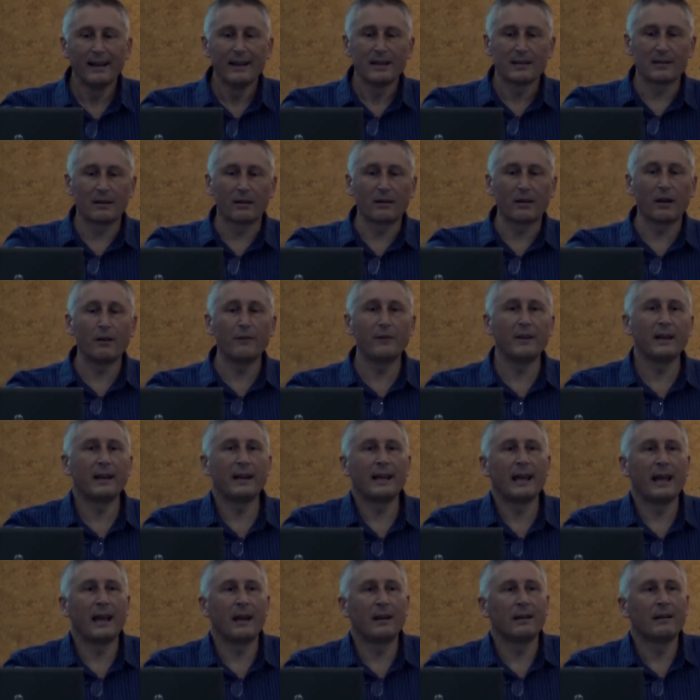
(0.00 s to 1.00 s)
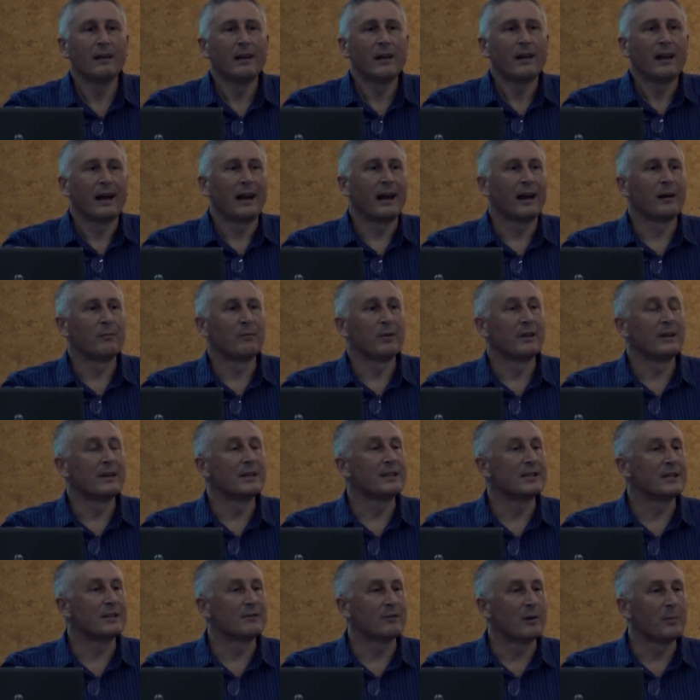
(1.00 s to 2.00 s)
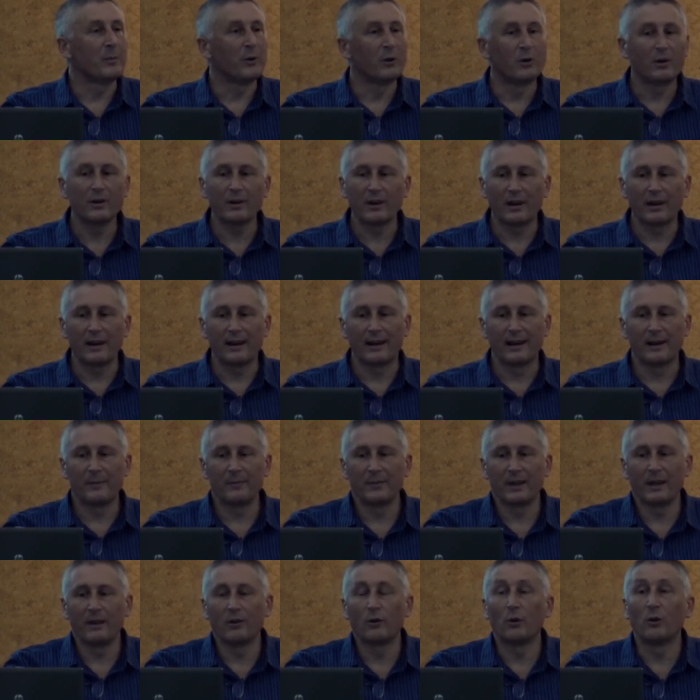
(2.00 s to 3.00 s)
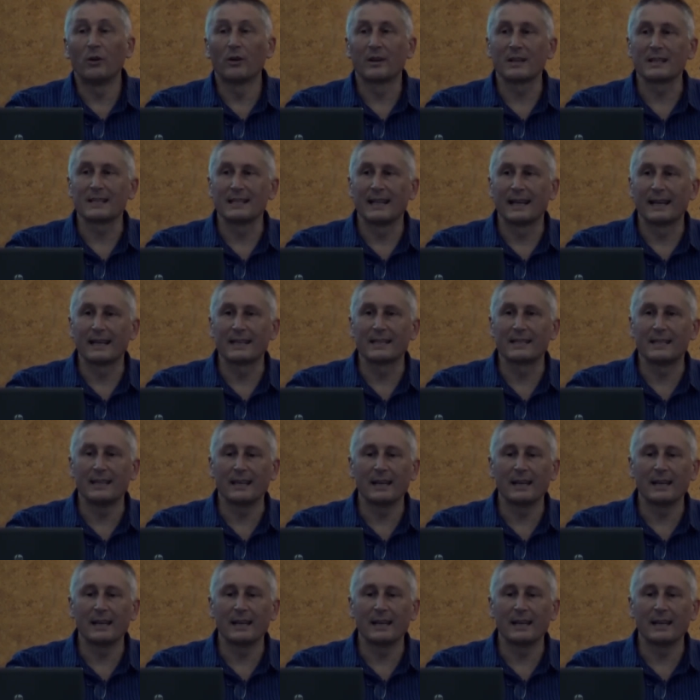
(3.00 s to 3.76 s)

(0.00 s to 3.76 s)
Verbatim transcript: So Kofi Annan released his report in August last